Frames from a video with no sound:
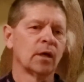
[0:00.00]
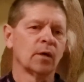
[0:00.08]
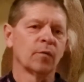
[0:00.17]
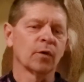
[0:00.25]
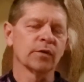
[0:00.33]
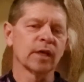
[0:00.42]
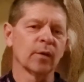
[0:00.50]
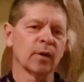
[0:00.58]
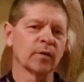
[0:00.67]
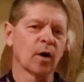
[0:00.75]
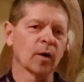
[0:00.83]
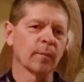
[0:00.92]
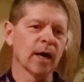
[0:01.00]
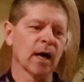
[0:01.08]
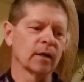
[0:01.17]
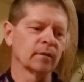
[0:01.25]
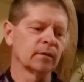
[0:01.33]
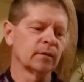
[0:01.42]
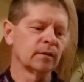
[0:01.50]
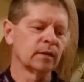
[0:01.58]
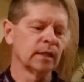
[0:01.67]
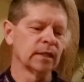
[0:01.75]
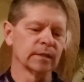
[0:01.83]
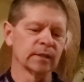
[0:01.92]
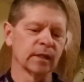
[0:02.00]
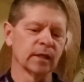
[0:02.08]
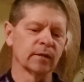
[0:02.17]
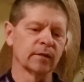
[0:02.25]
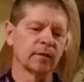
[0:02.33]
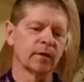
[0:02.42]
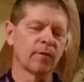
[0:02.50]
First thing I want to talk about is the